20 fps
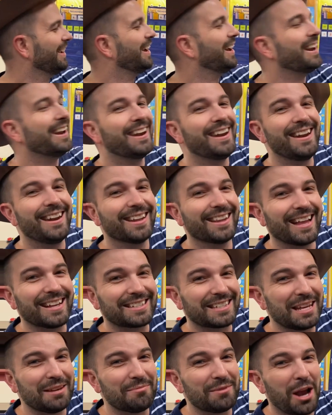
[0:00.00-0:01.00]

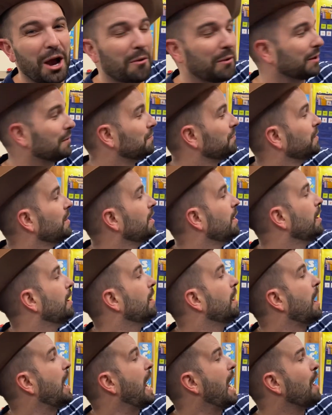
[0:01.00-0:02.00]
Let's keep going.
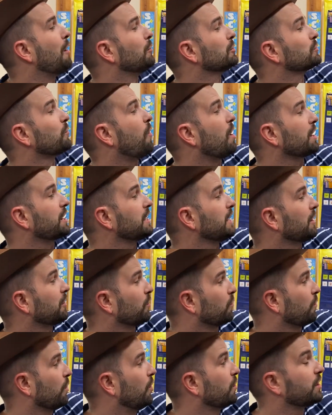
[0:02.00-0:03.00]
I was walking down
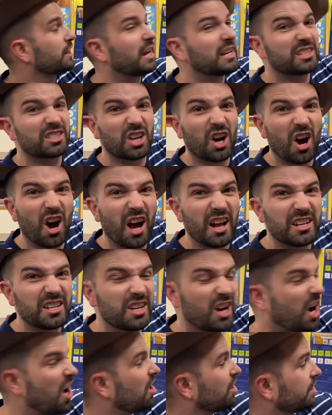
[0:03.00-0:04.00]
the road and I saw a
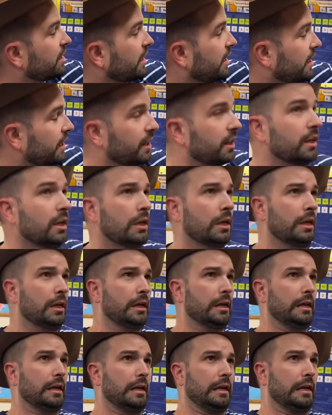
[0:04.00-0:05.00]
donkey.
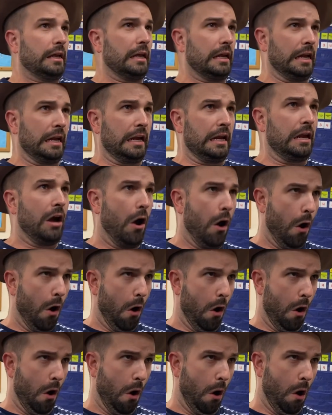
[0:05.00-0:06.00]
He
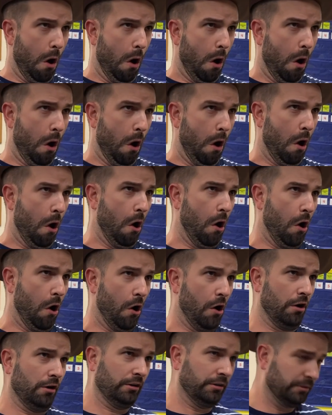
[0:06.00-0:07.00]

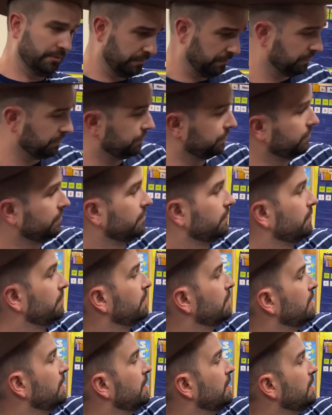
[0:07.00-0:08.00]

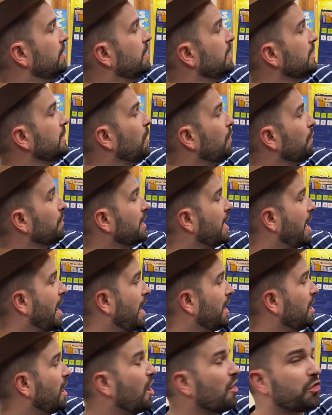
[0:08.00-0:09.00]
only
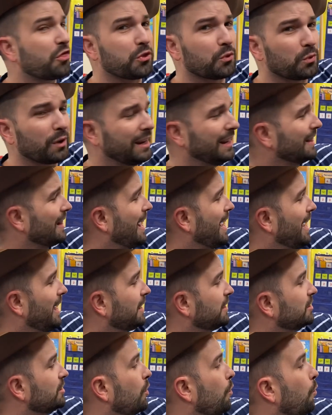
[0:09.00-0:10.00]
had three
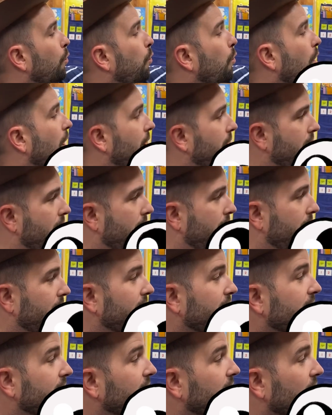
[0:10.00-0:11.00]
legs, one eye.
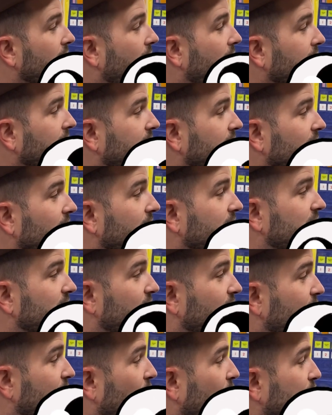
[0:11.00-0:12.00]
He liked to listen
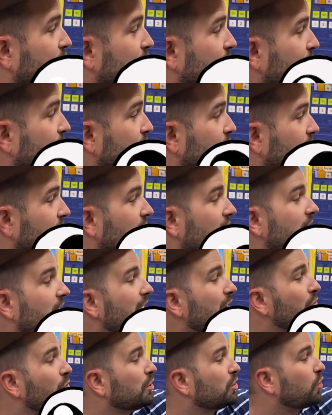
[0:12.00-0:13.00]
to country music.
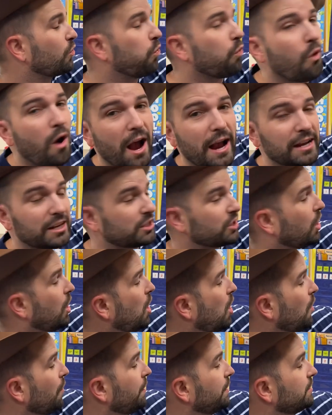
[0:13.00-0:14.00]
He was quite
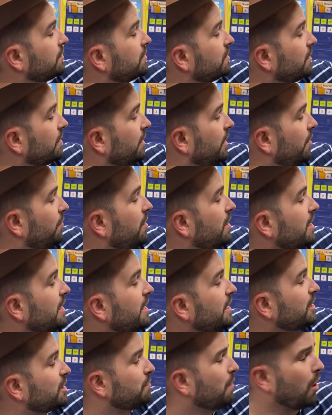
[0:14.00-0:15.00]
tall and slim.
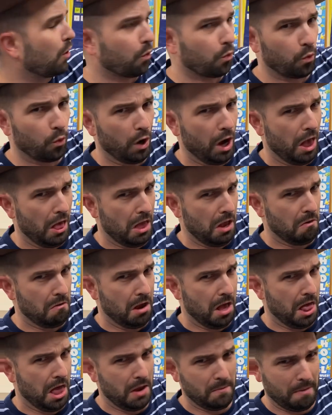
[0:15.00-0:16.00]
He smelled really,
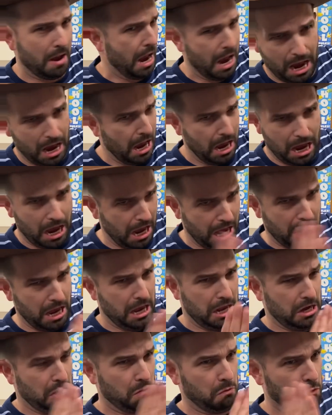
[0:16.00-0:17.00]
really bad.